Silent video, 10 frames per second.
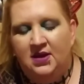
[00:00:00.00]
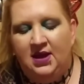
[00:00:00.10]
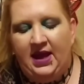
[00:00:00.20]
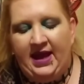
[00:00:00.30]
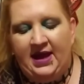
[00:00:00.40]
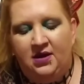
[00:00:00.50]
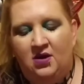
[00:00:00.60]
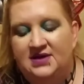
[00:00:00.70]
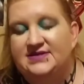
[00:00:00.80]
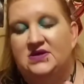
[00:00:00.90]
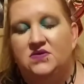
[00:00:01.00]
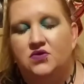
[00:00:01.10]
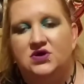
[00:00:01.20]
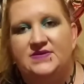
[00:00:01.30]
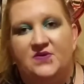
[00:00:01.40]
and also of
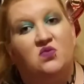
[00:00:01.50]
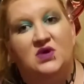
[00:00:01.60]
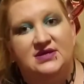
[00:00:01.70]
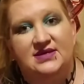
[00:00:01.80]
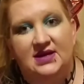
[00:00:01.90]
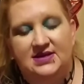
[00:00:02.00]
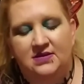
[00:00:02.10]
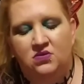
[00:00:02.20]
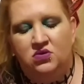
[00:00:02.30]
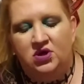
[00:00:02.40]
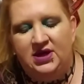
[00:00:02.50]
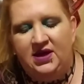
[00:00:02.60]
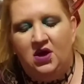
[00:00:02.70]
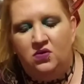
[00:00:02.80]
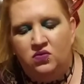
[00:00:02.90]
course for ones that I didn't already
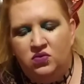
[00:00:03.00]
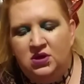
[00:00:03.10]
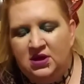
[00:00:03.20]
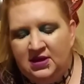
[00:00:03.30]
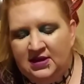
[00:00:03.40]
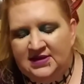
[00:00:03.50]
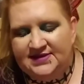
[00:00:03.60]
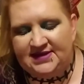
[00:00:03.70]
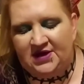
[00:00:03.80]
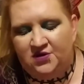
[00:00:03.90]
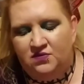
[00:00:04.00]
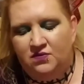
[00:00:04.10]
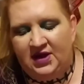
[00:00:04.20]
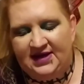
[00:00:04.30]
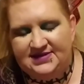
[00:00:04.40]
own. So
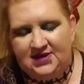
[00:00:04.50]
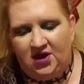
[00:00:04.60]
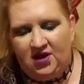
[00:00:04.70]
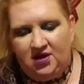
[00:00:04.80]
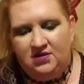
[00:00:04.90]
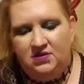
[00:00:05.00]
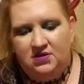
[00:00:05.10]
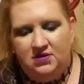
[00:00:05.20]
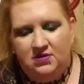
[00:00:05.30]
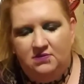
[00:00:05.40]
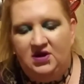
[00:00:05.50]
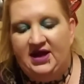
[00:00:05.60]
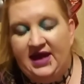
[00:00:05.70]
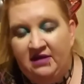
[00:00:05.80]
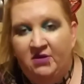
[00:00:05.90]
when I saw when I
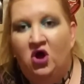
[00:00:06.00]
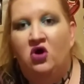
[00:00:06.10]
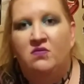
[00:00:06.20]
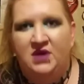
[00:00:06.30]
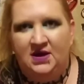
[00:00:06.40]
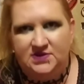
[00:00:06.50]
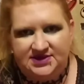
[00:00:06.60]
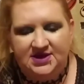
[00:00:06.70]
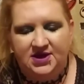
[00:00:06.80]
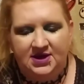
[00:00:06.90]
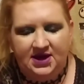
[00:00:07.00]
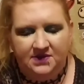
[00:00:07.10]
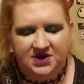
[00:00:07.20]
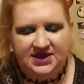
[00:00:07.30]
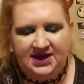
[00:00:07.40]
came home and I was looking at
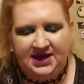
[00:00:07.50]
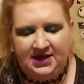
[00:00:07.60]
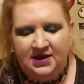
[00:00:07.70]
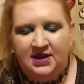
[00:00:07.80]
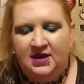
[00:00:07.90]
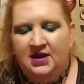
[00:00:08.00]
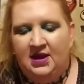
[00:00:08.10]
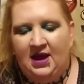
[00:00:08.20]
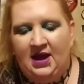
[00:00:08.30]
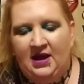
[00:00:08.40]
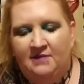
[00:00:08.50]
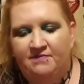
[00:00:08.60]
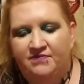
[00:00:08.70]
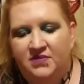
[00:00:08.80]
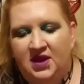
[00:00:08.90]
everything, um,
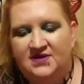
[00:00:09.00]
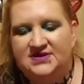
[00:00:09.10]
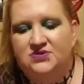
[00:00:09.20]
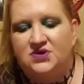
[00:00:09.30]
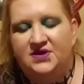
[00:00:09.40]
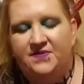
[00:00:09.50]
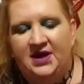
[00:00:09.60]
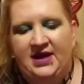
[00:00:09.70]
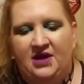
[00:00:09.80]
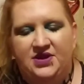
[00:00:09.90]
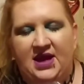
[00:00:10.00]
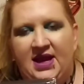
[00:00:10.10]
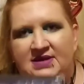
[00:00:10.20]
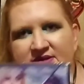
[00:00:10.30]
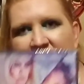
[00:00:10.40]
it was cool to find out that Anton